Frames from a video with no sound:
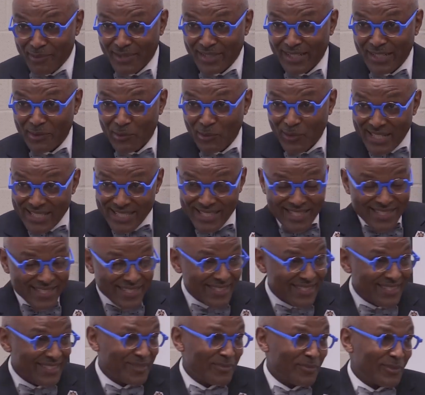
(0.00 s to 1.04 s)
more than
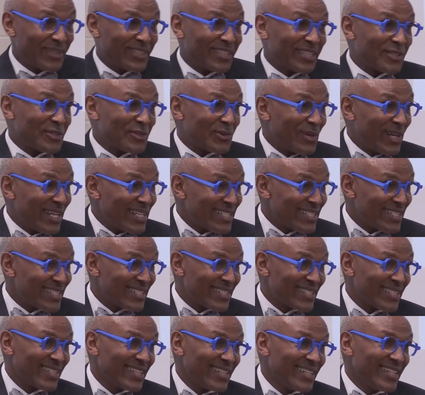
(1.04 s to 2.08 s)
once, more than
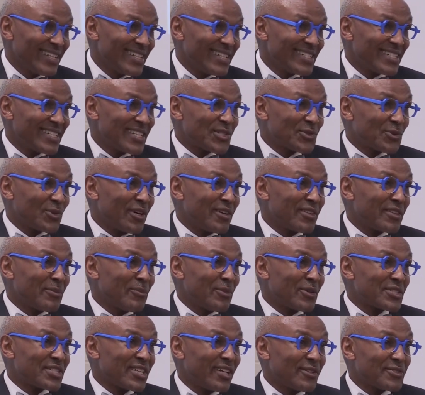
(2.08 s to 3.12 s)
twice. She's one of the
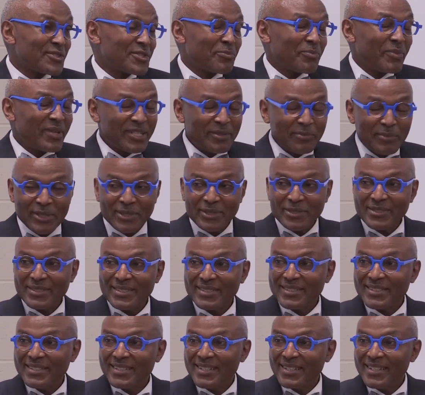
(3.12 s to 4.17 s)
most hospitable
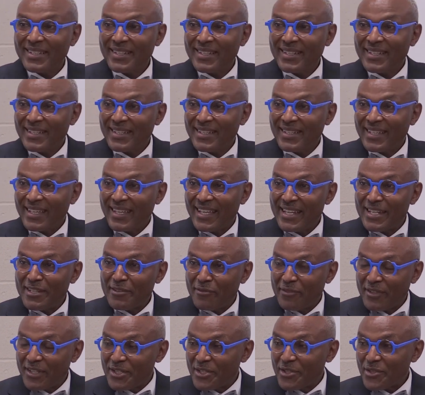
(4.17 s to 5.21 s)

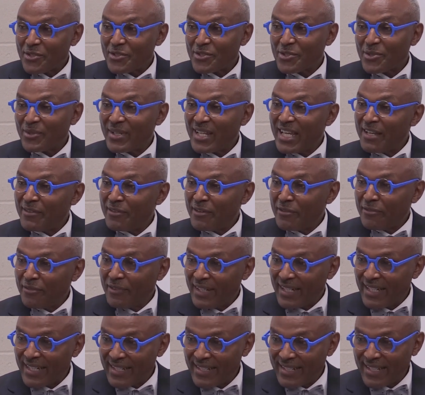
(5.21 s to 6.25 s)
individuals you'd ever
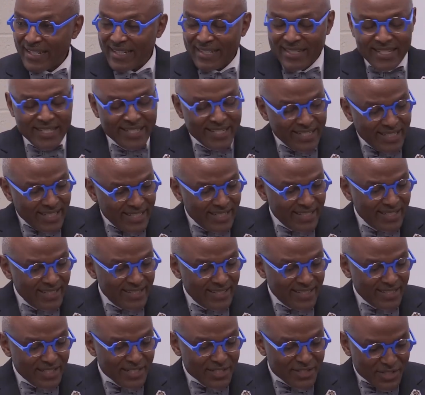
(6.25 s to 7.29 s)
find. And
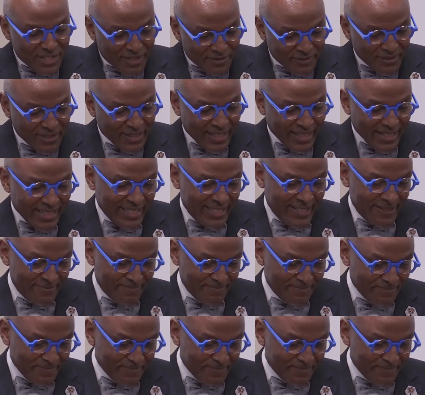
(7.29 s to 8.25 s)
she deservedly